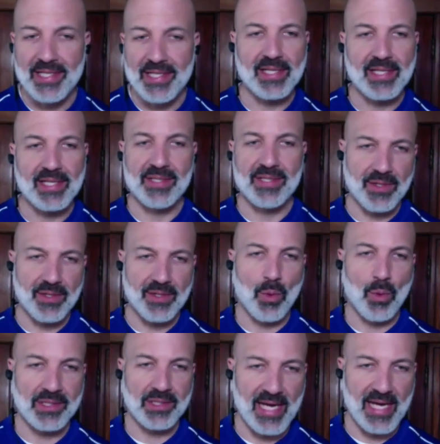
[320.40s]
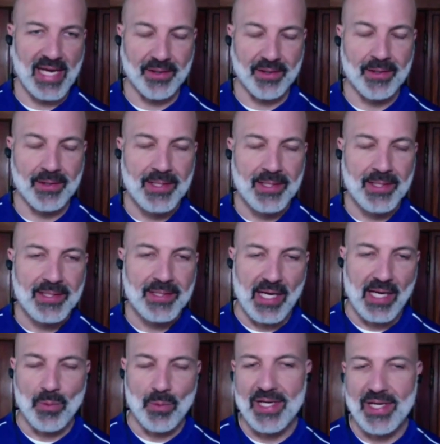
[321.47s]
We need to continue to work together
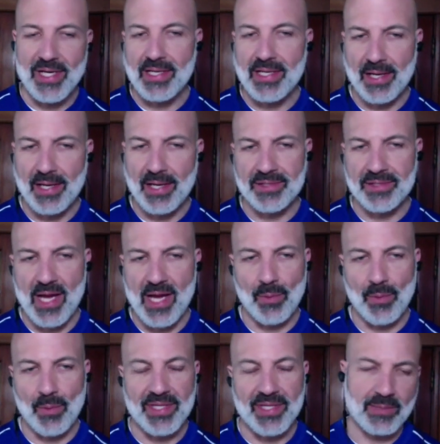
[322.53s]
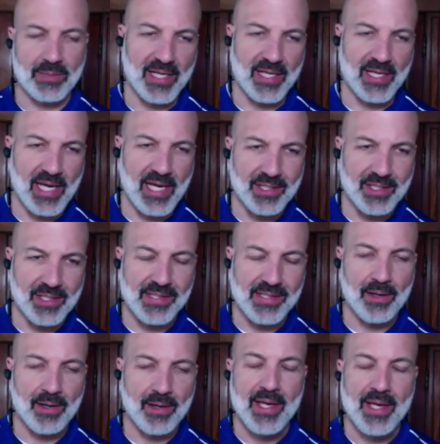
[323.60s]
uh, we need to understand what the
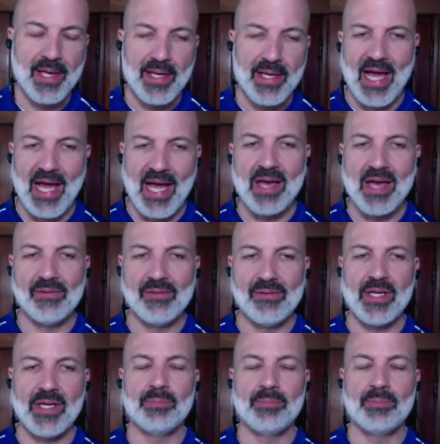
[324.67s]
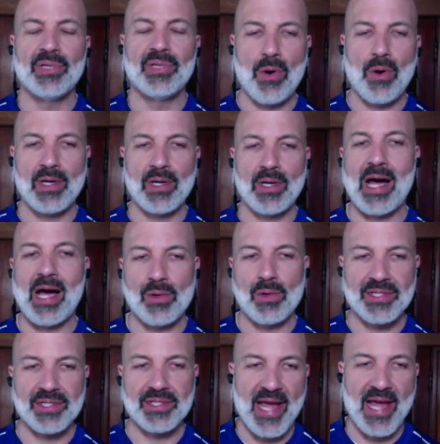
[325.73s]
expectations are. And I have implored
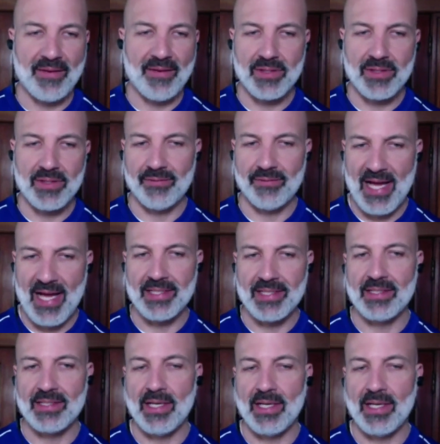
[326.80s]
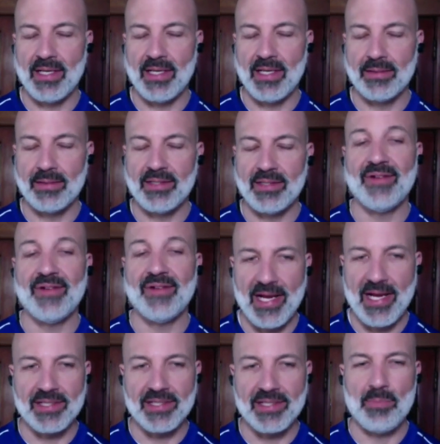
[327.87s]
our staff to find and, and
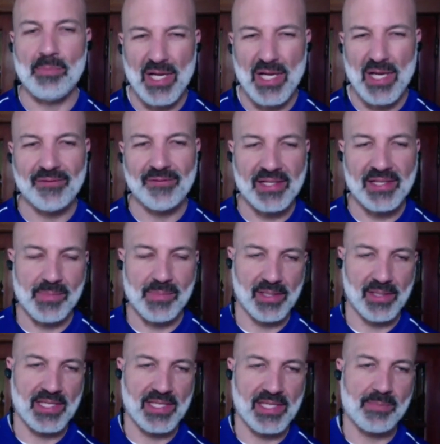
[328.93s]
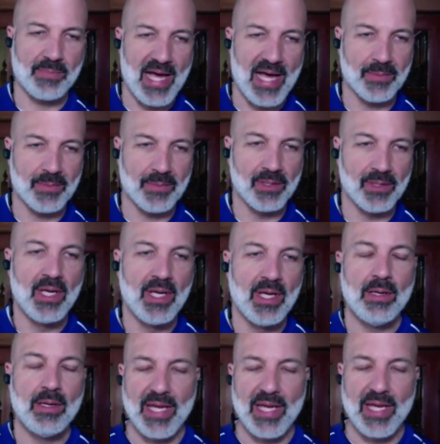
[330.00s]
define as much flexibility as
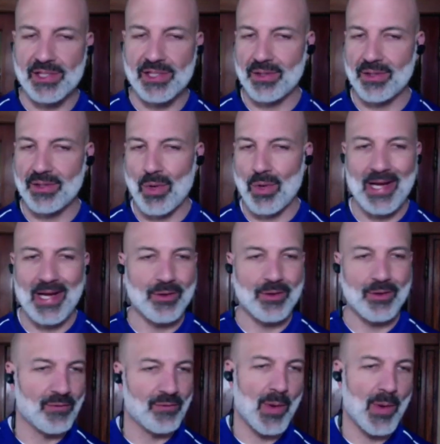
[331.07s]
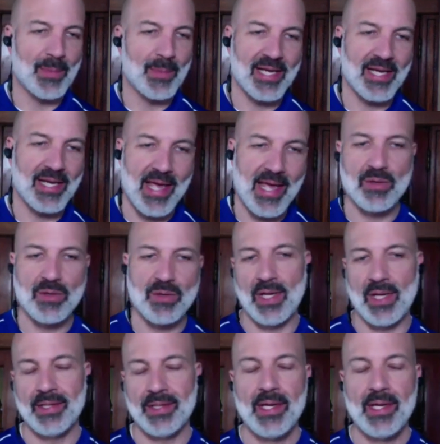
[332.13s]
possible, making sure that we're not overwhelming
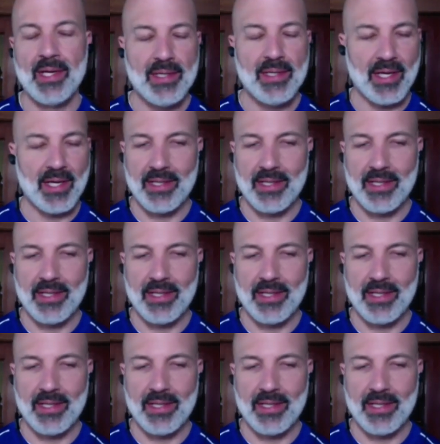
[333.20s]
anyone